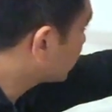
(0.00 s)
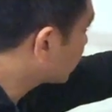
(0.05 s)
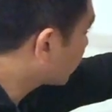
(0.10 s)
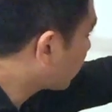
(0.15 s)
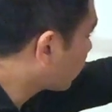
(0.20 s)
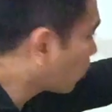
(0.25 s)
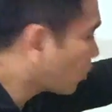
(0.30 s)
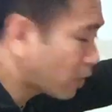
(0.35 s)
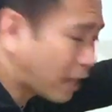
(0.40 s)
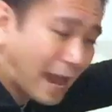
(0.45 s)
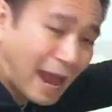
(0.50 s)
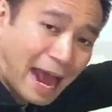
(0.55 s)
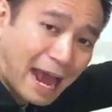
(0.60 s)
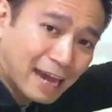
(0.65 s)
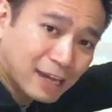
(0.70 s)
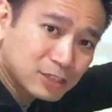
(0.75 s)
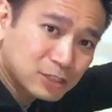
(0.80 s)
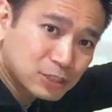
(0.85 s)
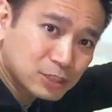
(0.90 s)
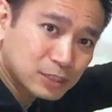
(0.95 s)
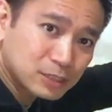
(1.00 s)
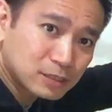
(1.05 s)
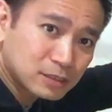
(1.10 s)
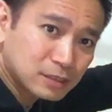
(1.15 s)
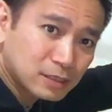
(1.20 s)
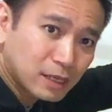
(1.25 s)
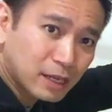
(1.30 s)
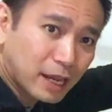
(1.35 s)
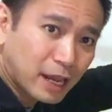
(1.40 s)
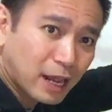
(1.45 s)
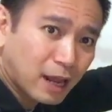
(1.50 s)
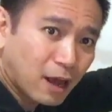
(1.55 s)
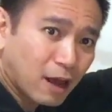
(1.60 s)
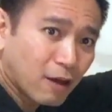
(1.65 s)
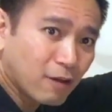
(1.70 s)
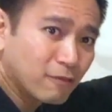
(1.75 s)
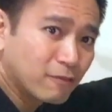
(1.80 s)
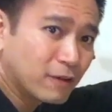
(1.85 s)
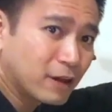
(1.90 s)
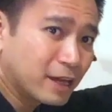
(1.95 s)
whole action
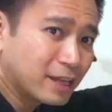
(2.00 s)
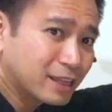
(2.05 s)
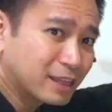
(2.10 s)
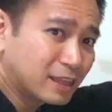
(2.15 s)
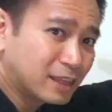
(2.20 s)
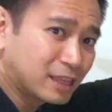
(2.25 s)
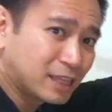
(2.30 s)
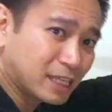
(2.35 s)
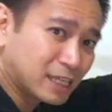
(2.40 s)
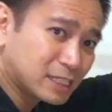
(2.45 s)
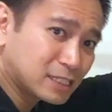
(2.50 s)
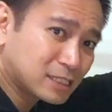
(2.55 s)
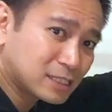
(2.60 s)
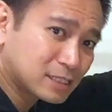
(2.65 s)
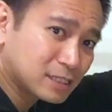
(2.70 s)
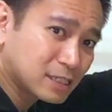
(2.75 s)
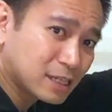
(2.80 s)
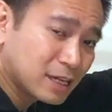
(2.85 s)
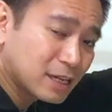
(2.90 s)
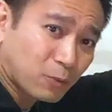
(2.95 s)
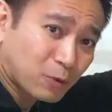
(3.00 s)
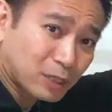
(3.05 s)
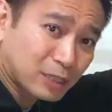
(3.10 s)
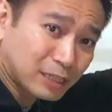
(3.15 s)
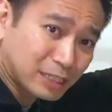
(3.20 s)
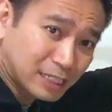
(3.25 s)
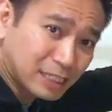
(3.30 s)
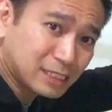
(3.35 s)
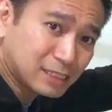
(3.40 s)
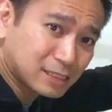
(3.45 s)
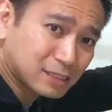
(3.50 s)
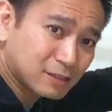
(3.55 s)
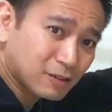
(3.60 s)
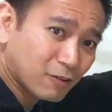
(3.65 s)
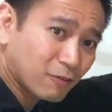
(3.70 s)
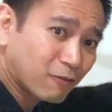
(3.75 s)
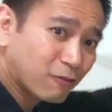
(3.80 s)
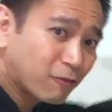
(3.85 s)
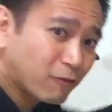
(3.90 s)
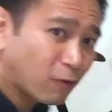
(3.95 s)
of this release
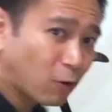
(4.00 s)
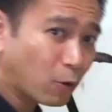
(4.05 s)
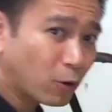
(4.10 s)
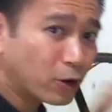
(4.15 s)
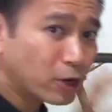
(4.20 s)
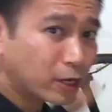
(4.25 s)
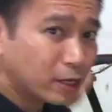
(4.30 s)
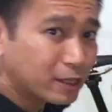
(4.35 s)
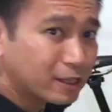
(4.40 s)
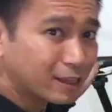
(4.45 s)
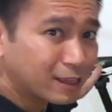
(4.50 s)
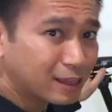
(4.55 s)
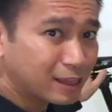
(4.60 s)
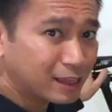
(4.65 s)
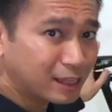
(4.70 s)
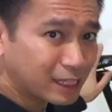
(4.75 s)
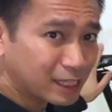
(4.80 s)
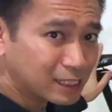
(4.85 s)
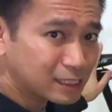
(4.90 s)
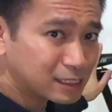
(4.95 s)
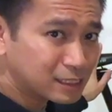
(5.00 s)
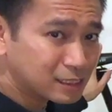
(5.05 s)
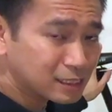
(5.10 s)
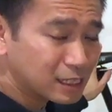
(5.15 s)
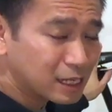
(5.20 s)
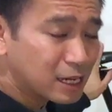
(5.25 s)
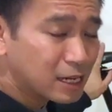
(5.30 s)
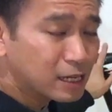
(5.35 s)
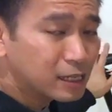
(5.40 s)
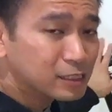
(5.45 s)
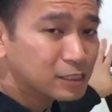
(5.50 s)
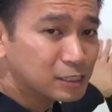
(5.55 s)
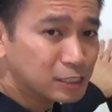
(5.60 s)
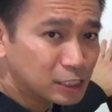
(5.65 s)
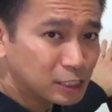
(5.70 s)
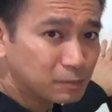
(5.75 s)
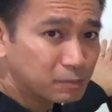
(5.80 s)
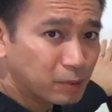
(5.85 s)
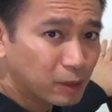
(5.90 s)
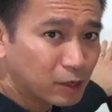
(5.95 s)
for this
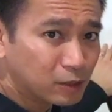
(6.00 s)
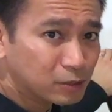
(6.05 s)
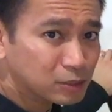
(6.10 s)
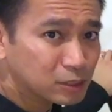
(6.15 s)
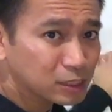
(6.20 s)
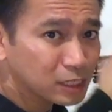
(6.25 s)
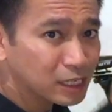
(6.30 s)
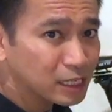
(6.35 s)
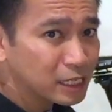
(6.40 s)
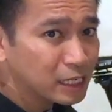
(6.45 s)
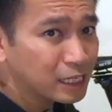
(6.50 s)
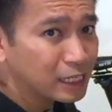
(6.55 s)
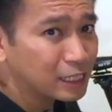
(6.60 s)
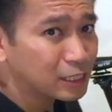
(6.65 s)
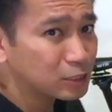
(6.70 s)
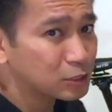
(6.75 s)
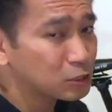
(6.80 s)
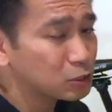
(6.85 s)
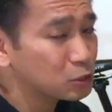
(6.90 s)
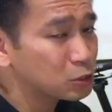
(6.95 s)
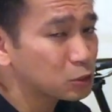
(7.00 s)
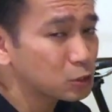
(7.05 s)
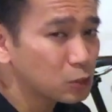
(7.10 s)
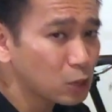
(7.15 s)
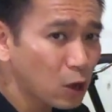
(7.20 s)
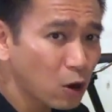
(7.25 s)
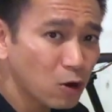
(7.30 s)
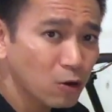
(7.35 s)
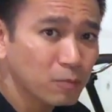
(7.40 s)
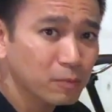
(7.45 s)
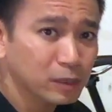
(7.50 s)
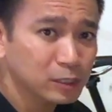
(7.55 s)
seat post is so